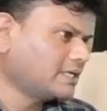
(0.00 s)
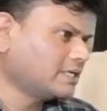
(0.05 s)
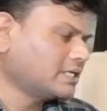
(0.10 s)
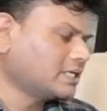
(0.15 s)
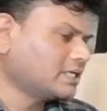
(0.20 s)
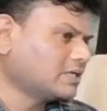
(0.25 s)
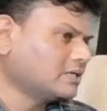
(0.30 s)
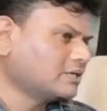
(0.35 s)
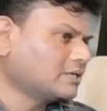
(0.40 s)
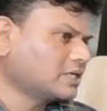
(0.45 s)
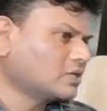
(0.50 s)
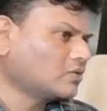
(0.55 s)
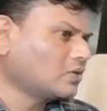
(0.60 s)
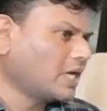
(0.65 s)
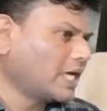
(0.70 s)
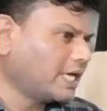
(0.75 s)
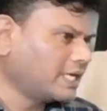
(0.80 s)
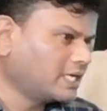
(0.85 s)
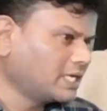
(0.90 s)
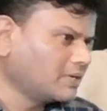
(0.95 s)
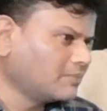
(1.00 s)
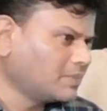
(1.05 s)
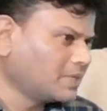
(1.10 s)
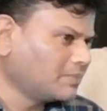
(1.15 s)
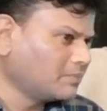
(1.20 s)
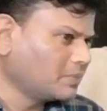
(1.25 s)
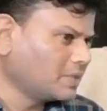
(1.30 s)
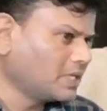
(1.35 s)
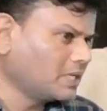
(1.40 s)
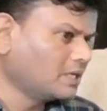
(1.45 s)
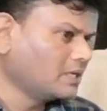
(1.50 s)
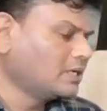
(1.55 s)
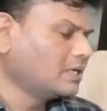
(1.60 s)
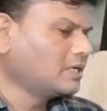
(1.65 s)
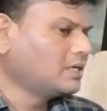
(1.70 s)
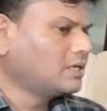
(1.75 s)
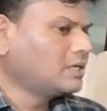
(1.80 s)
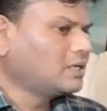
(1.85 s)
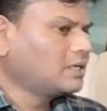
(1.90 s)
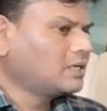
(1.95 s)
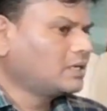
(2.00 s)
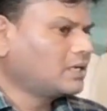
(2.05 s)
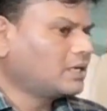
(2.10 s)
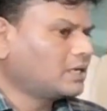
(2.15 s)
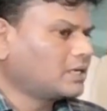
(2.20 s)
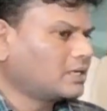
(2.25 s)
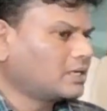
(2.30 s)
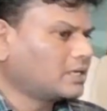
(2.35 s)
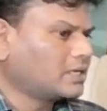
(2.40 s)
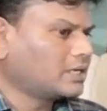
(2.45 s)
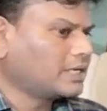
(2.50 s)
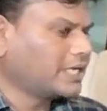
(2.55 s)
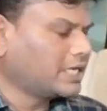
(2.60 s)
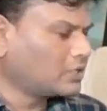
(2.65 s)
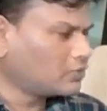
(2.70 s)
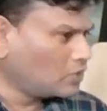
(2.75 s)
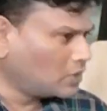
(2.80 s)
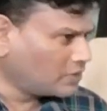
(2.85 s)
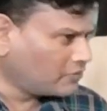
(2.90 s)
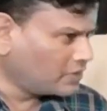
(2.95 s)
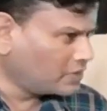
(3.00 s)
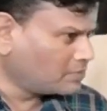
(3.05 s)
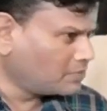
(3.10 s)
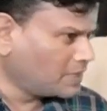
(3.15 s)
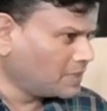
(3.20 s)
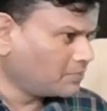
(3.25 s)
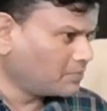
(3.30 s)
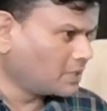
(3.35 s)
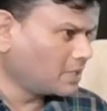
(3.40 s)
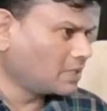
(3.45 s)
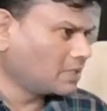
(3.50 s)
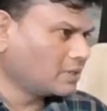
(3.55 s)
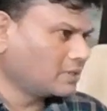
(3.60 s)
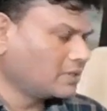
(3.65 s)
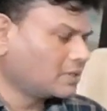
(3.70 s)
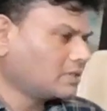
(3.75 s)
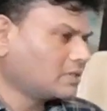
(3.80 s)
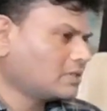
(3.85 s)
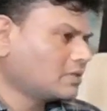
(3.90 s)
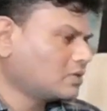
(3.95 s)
and handle people and network with people.